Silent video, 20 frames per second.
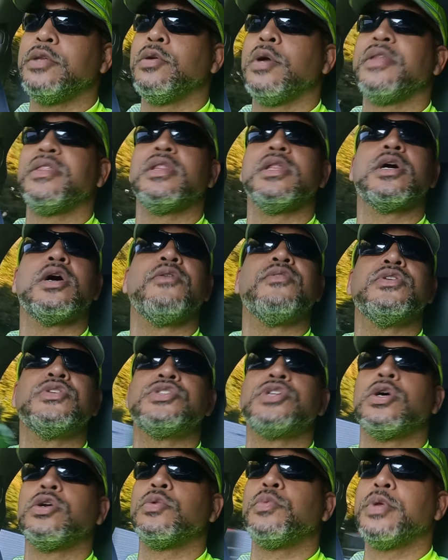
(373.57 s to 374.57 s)
You don't have to look over your
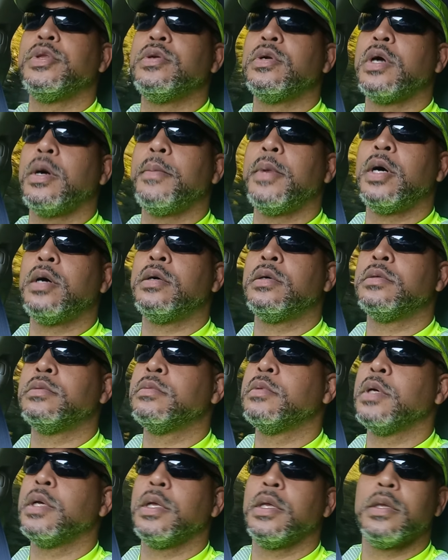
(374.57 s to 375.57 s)
shoulder when you come
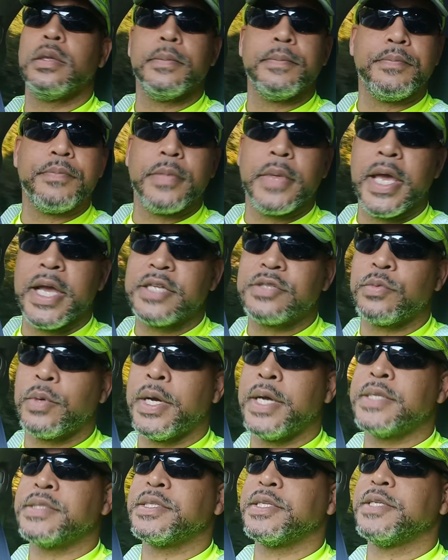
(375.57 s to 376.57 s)
home. X,
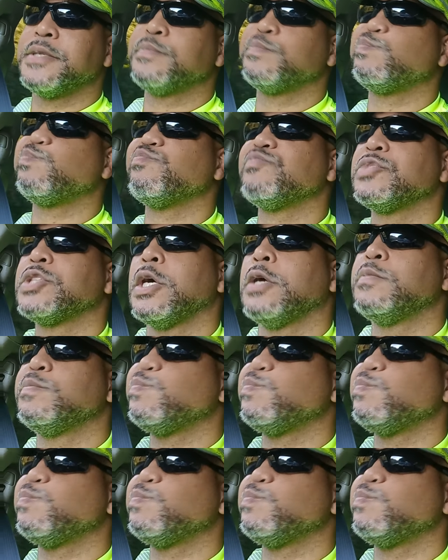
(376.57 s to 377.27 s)
Y, and Z. So,